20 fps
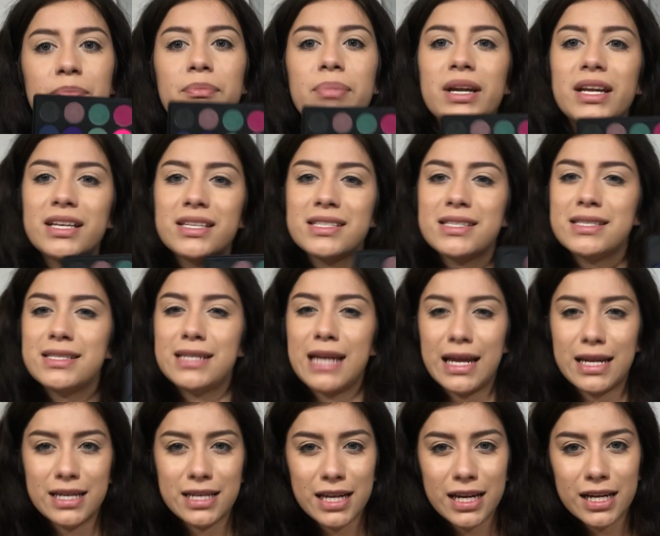but
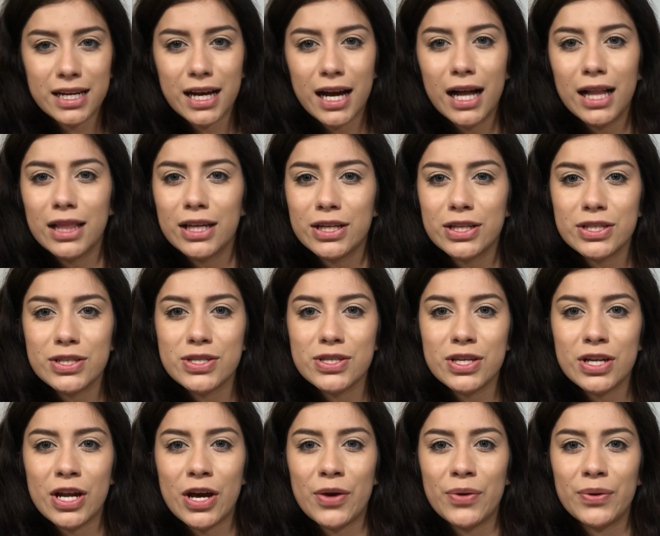extended colors,
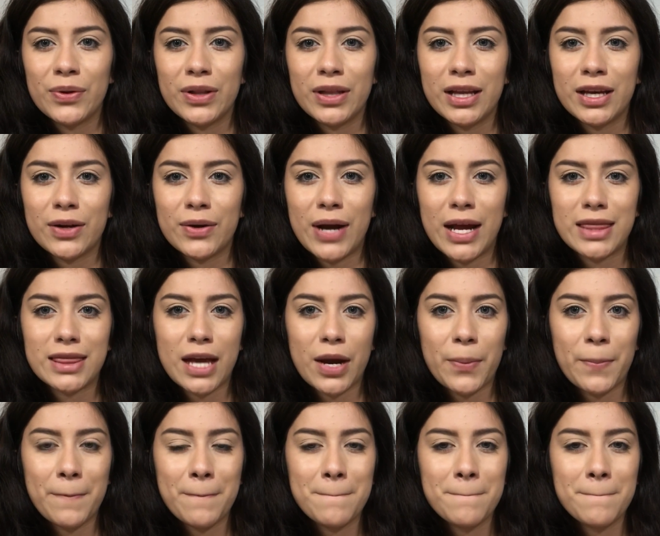you know, like right there.